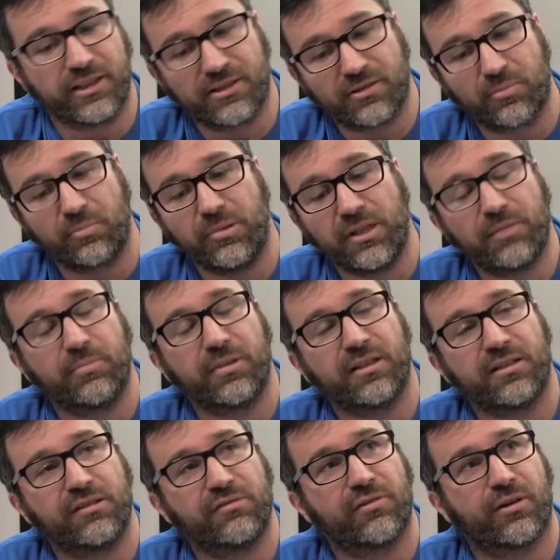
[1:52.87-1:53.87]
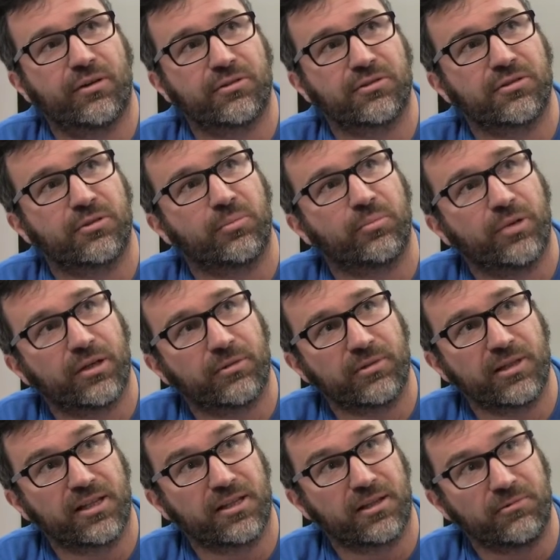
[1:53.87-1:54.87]
It's a big, big difference compared
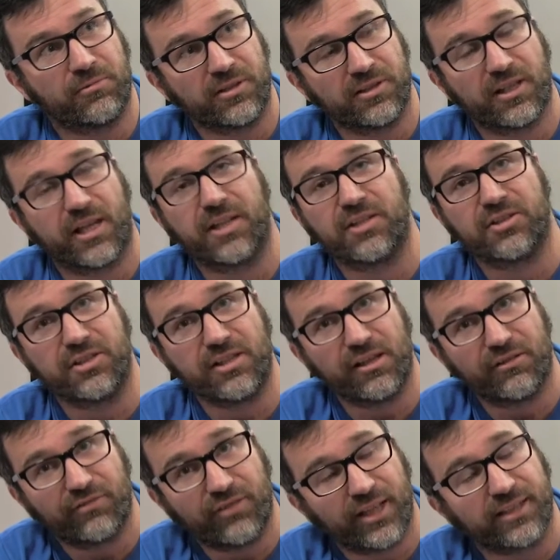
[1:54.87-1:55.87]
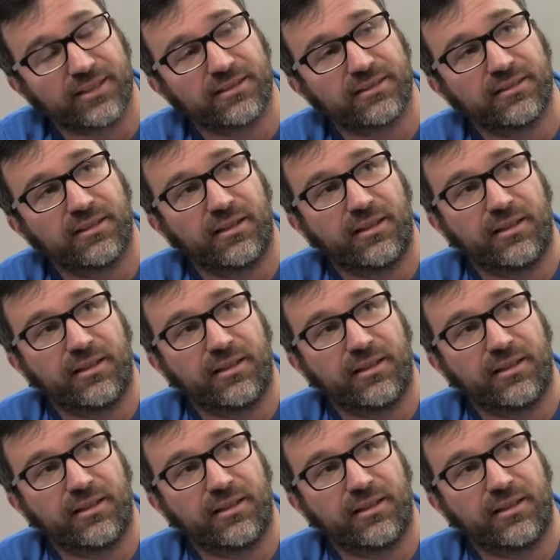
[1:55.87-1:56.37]
with HDFS.